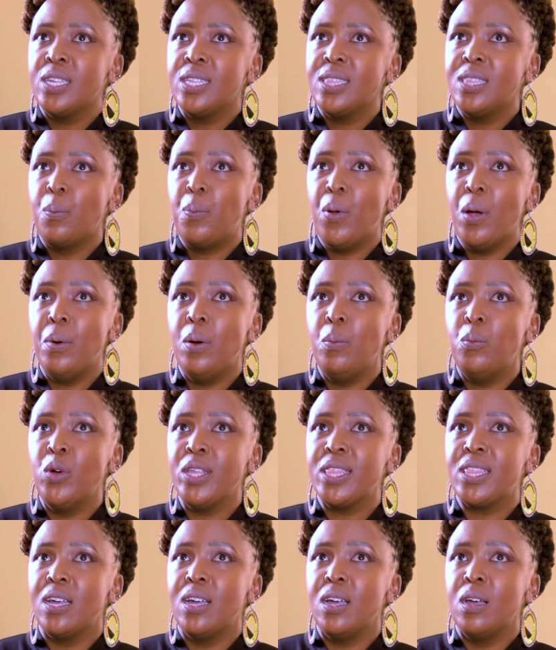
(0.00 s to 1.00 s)
the problem
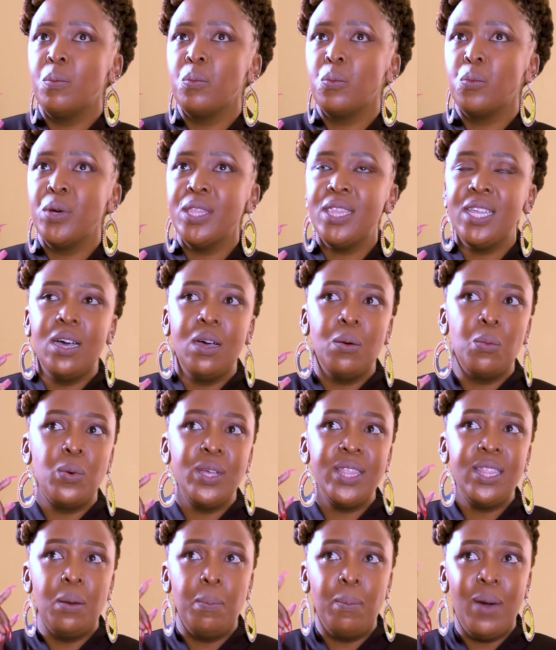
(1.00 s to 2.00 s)
with
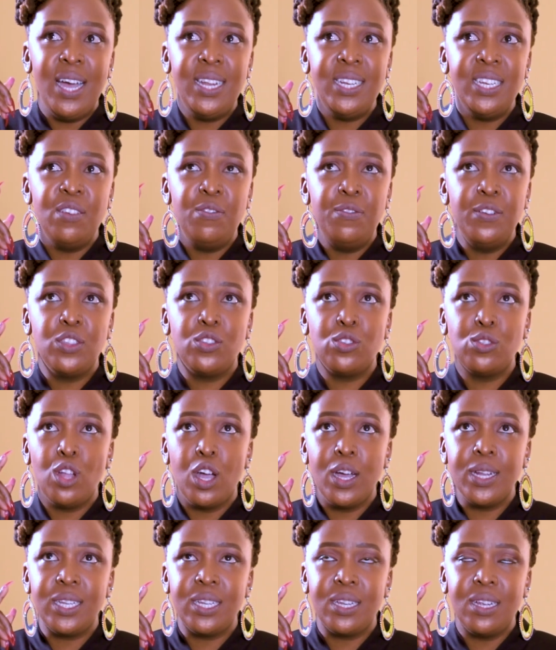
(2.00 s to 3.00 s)
the mind, if it's
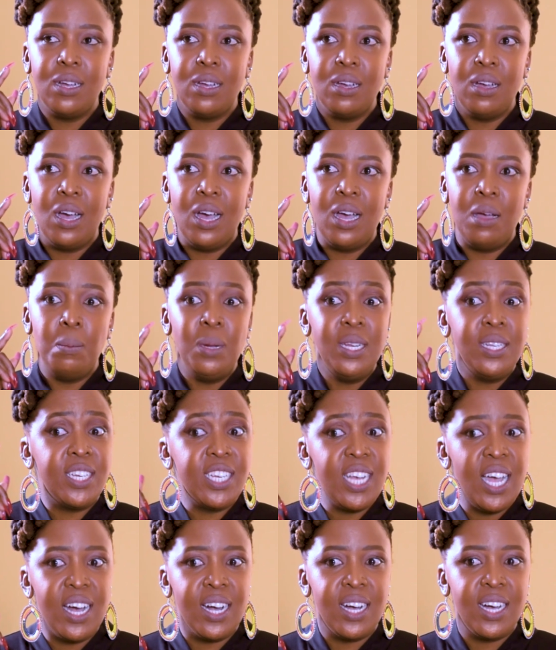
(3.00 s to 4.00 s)
not in
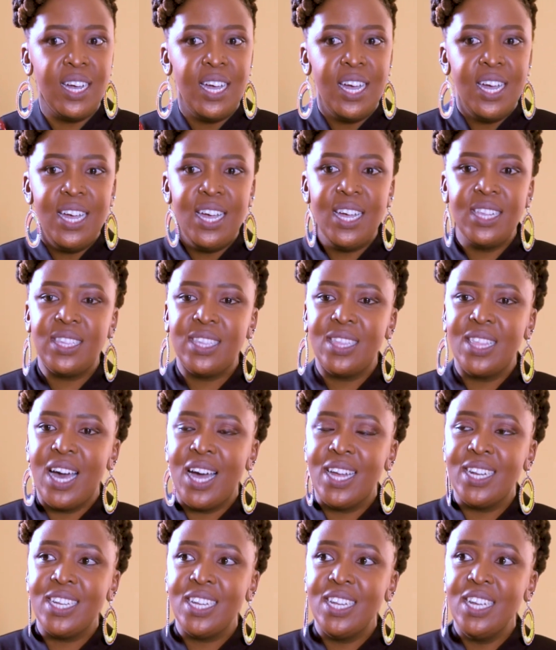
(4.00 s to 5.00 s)
check, it's
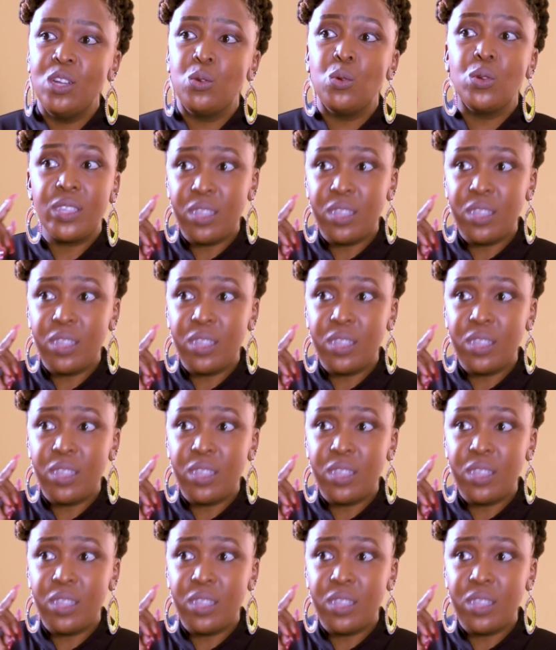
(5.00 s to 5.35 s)
that it will